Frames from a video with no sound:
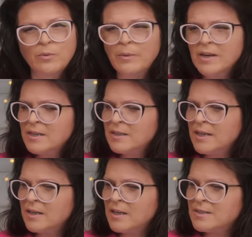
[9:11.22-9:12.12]
We want to
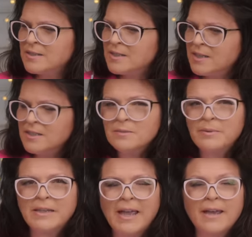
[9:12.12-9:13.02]
get it as thin as
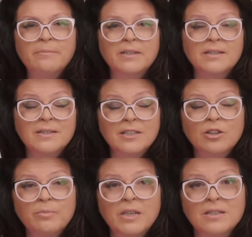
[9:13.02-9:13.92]
we can, but
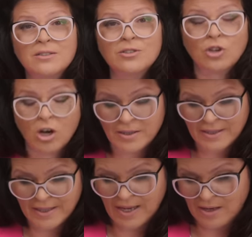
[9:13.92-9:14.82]
still be as strong as
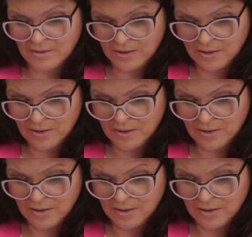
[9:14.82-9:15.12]
it can.